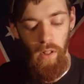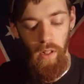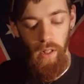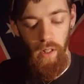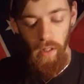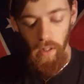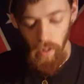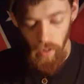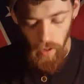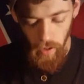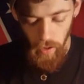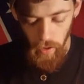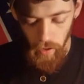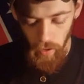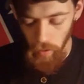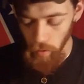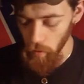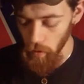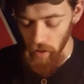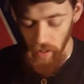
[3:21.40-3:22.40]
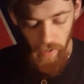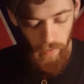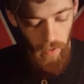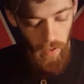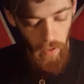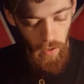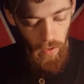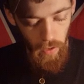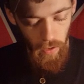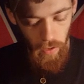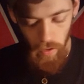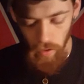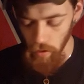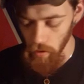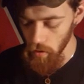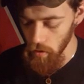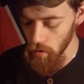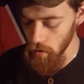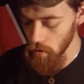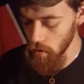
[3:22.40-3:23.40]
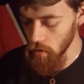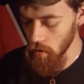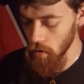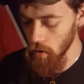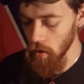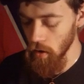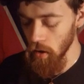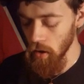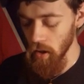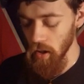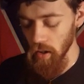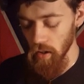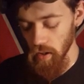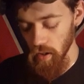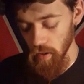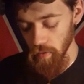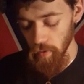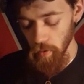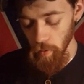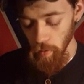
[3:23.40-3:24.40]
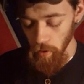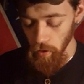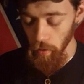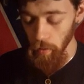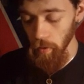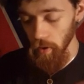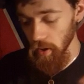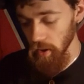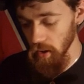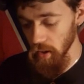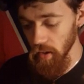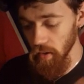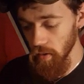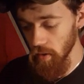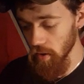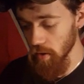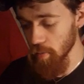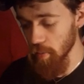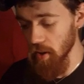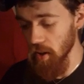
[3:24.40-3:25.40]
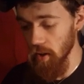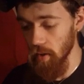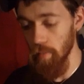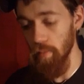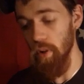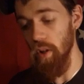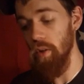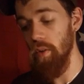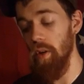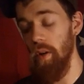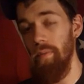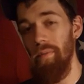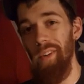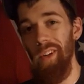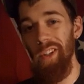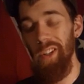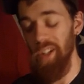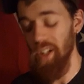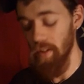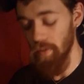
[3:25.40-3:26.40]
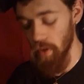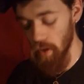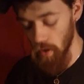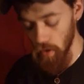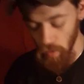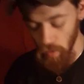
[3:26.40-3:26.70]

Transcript: And there you have it. Then if you really want to get into an expanded, blowed up version of